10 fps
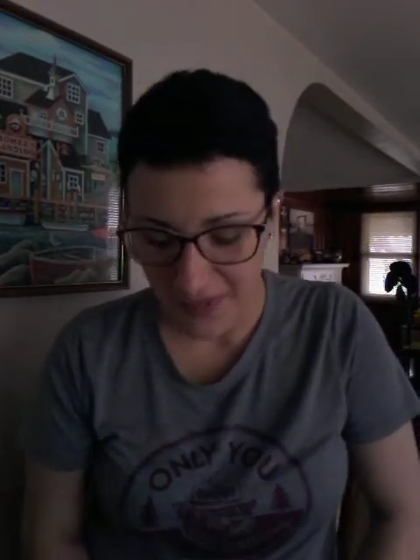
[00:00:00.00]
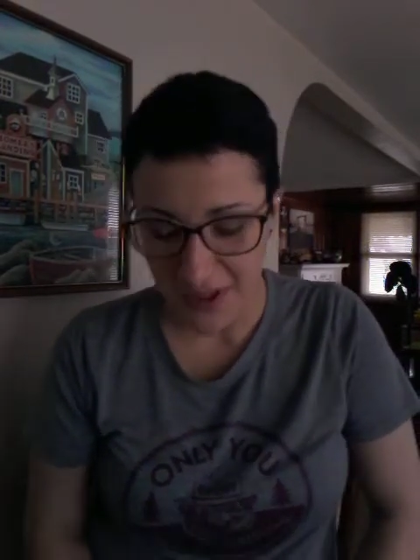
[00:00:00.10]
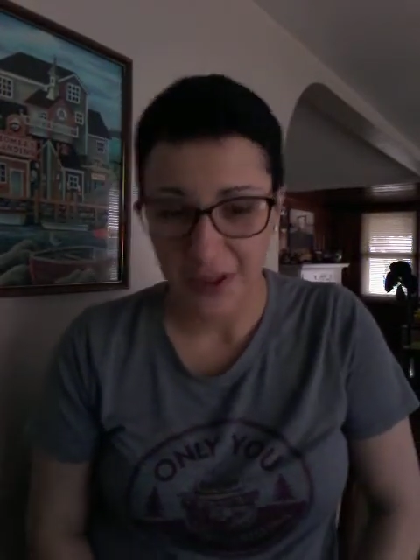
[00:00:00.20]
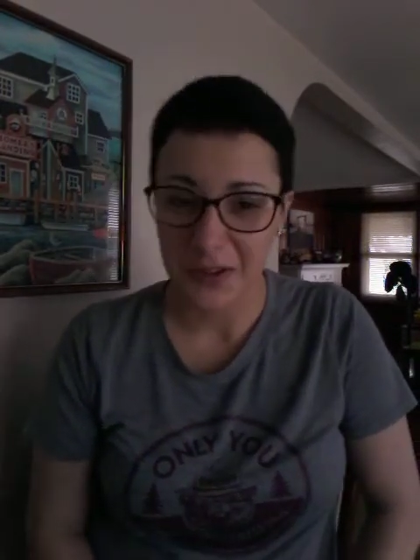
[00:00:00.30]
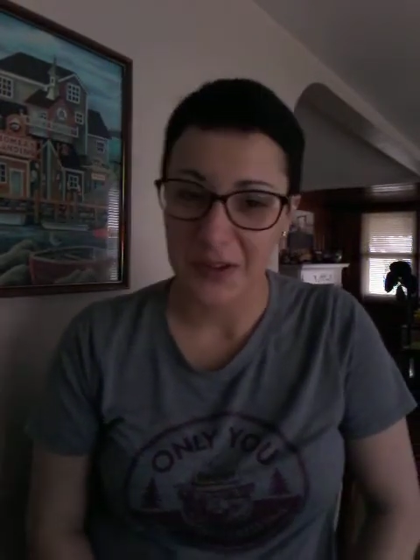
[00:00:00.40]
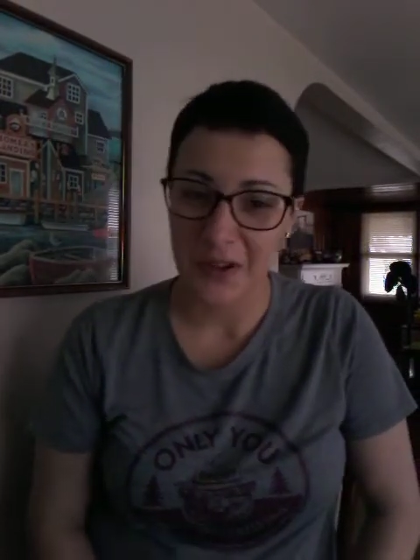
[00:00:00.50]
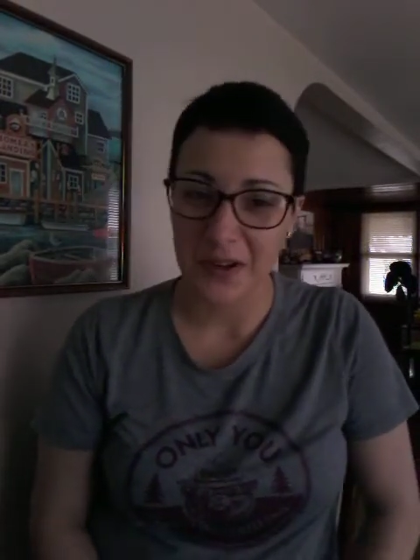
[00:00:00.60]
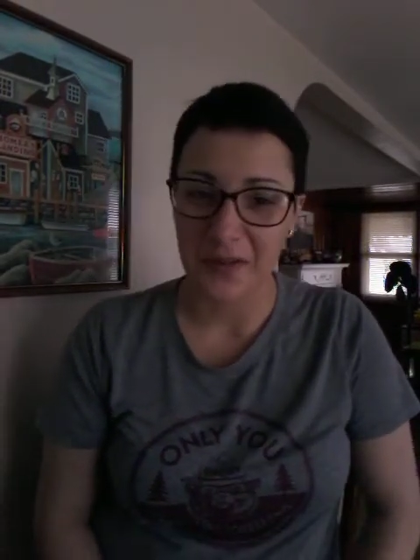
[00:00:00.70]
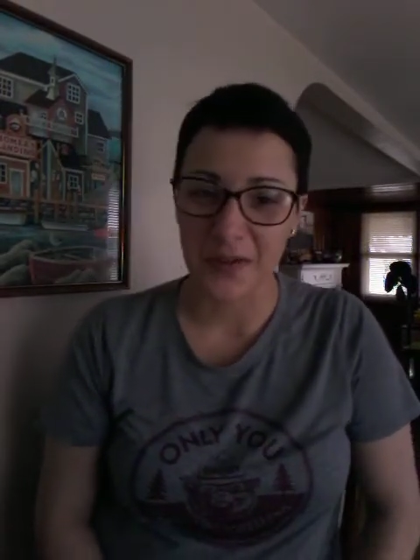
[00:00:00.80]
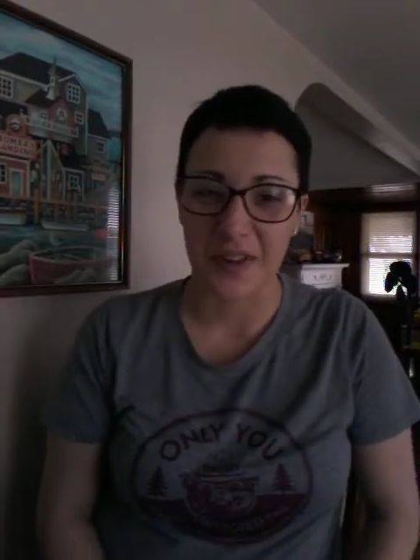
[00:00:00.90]
looks
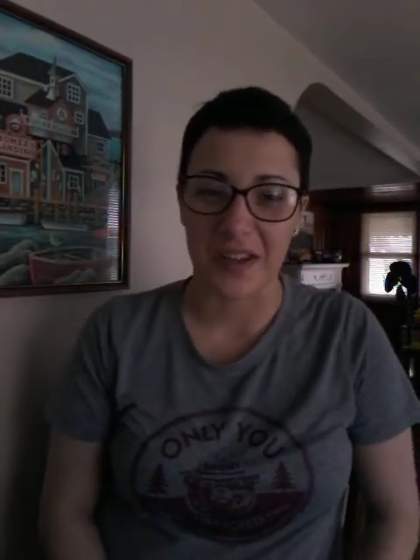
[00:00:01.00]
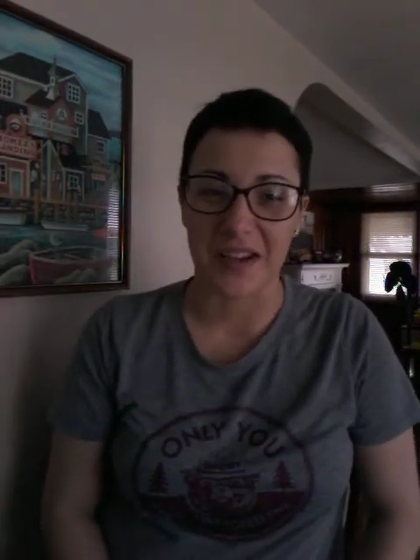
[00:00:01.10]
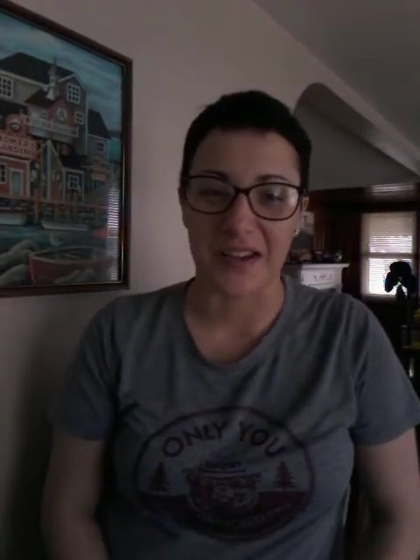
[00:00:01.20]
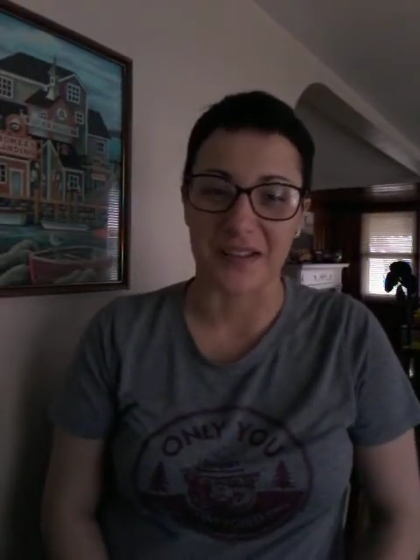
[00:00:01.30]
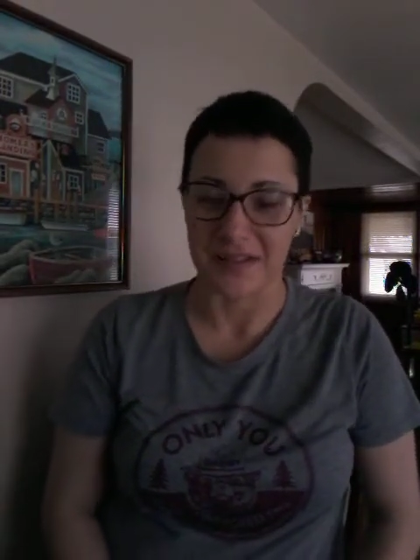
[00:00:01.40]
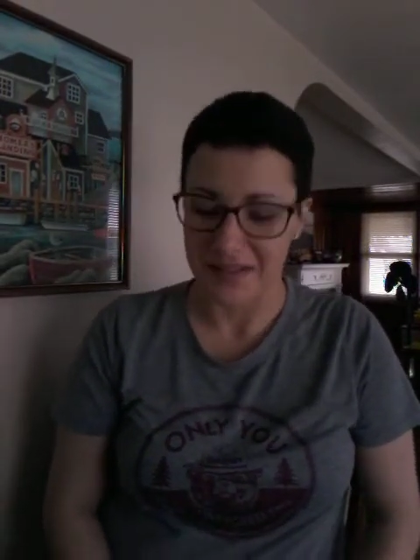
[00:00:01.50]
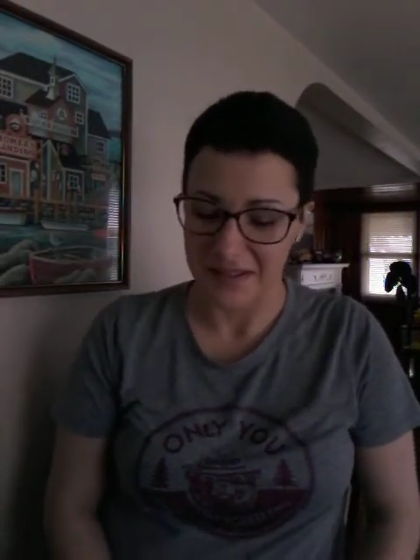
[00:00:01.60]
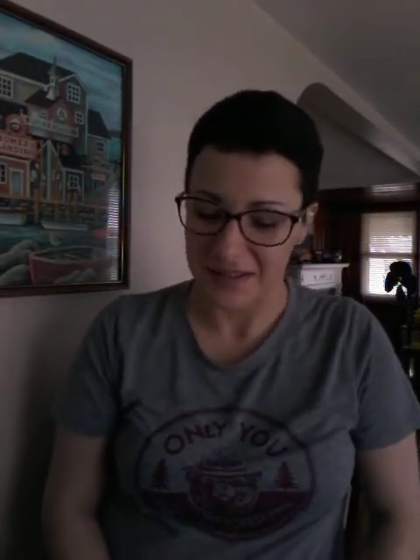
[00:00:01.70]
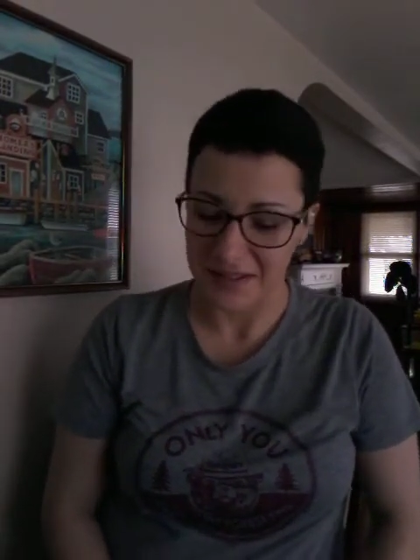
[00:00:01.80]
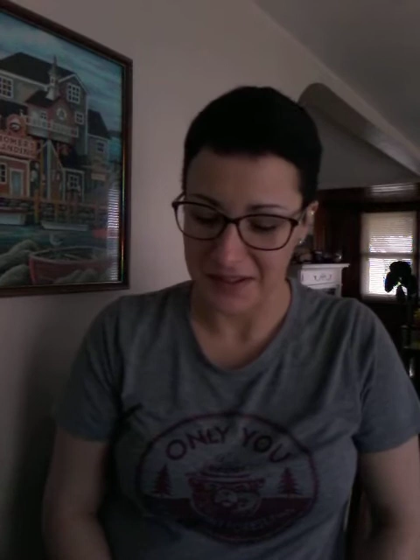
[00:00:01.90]
aren't everything.
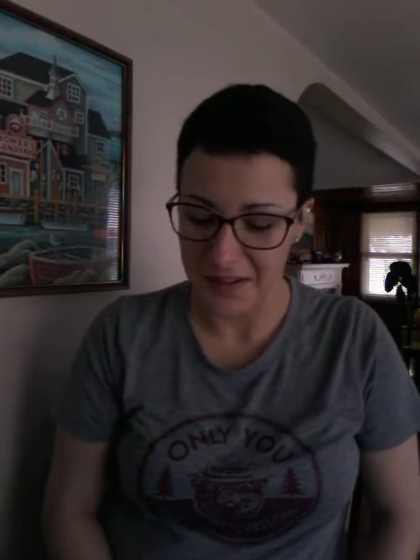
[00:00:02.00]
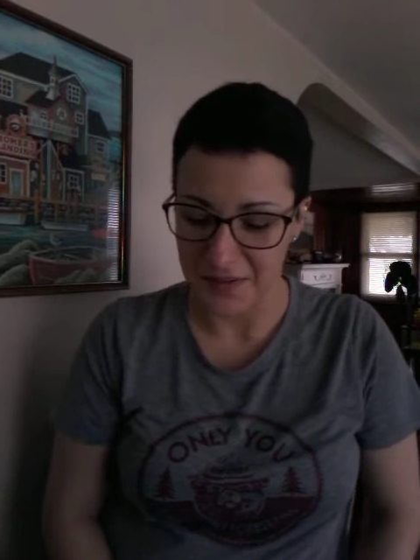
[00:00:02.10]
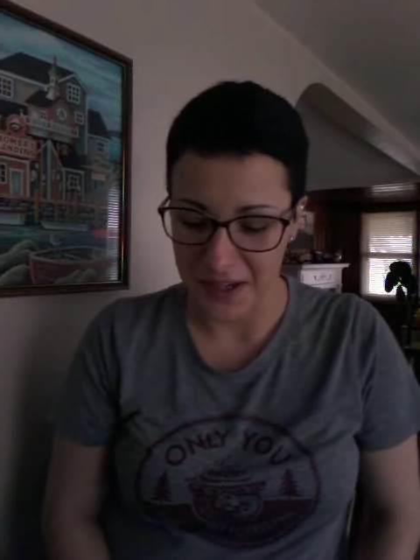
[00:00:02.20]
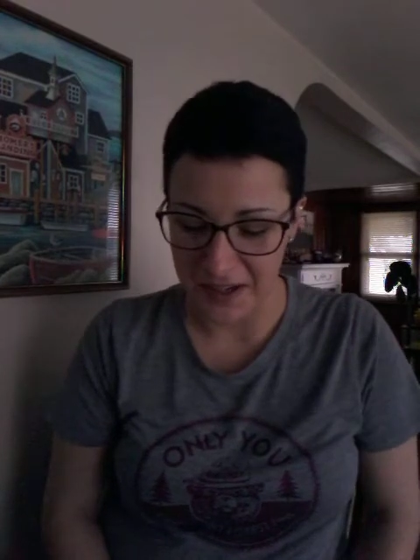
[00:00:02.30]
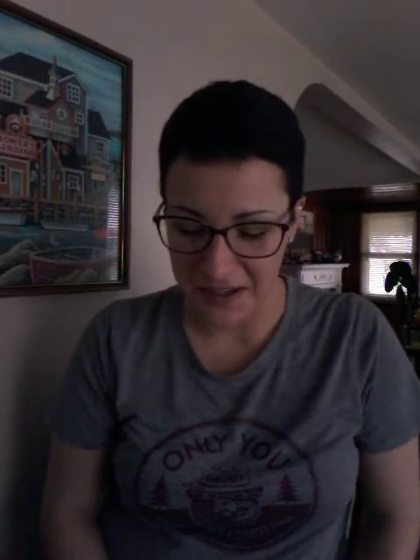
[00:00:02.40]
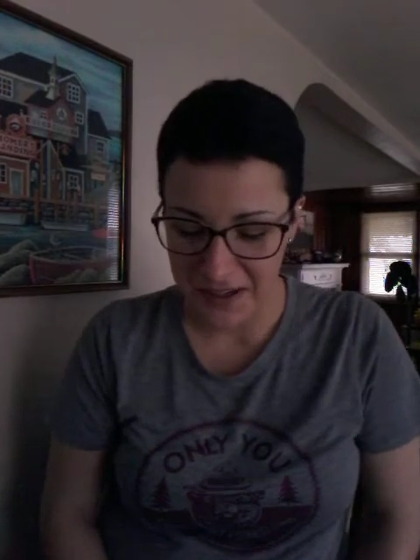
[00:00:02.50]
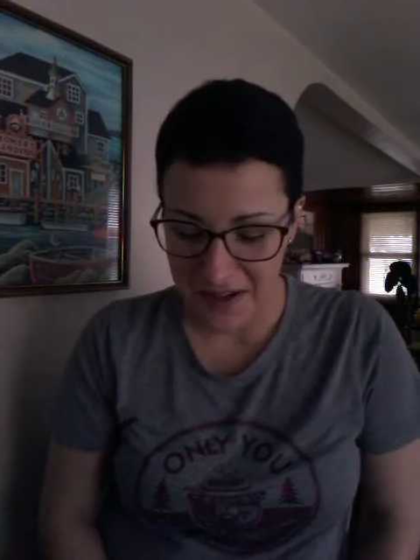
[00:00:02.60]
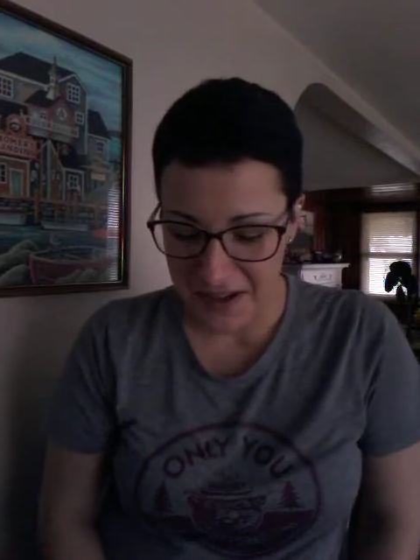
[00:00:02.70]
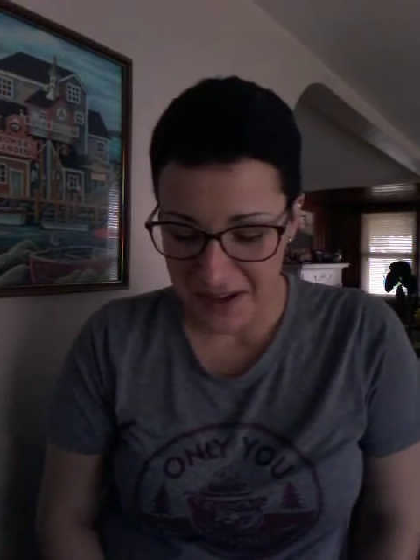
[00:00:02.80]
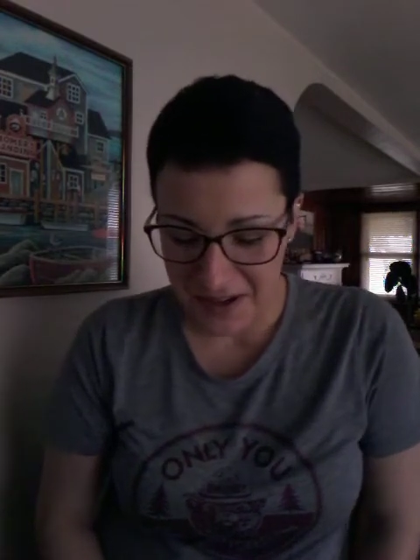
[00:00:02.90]
It's living.
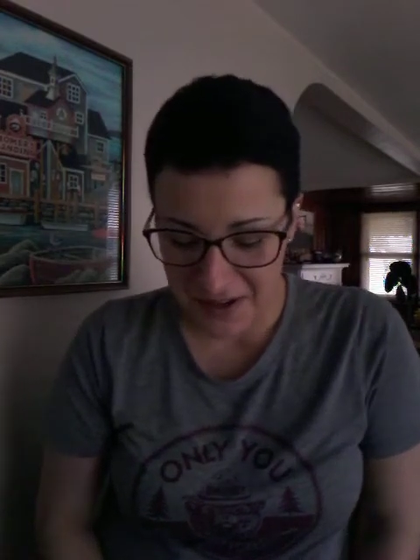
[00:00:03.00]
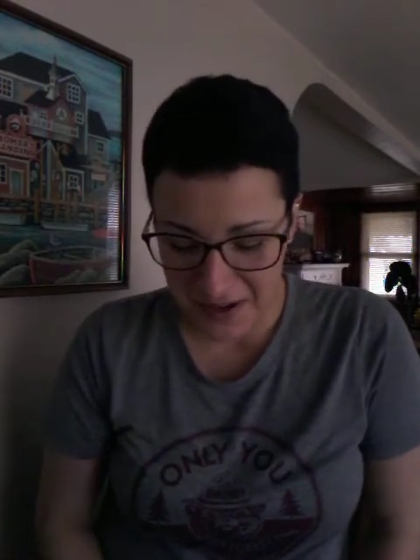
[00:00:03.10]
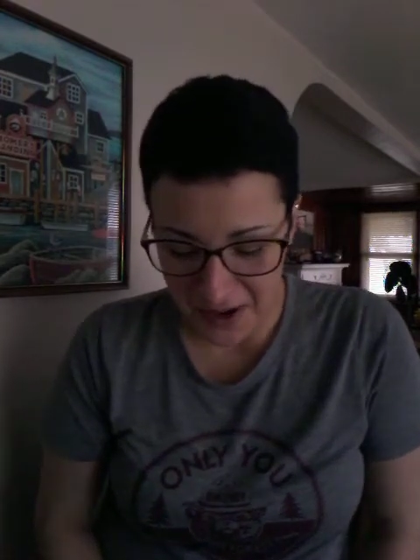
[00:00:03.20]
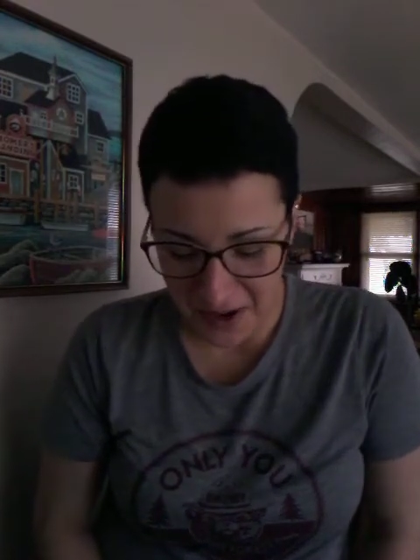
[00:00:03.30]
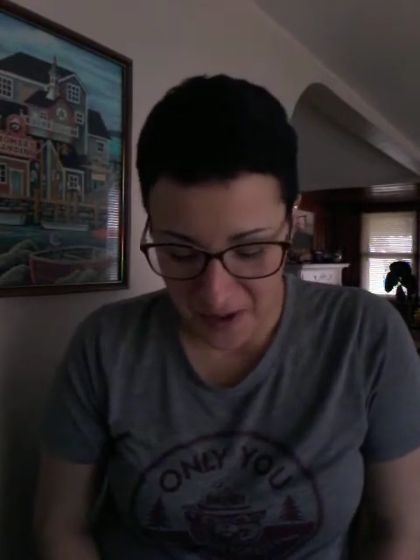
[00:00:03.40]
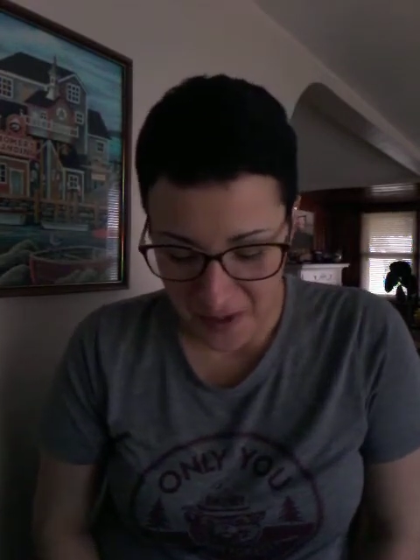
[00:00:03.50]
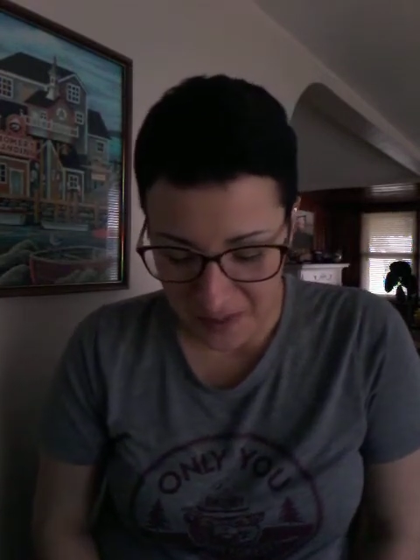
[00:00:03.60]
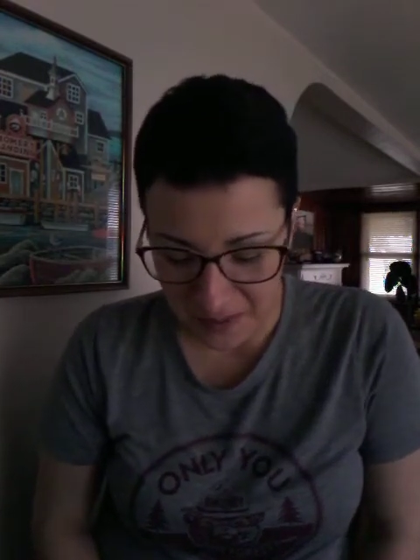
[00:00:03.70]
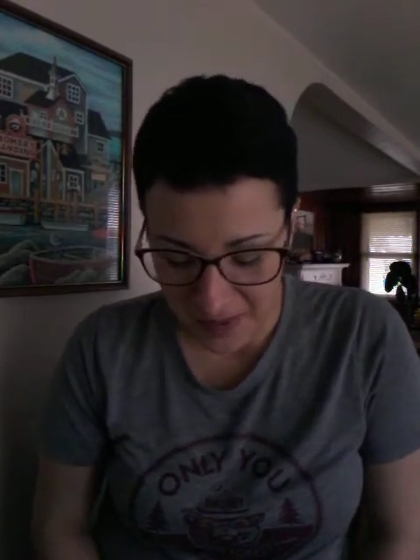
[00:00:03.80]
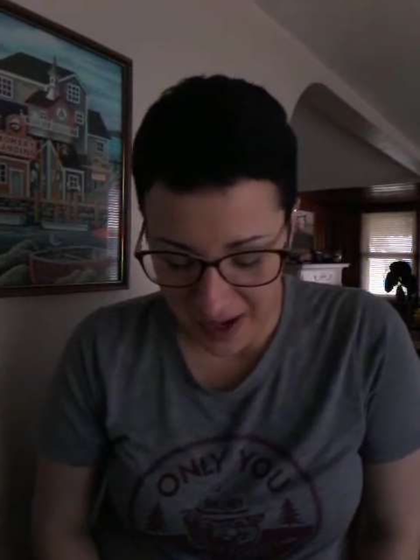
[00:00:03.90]
So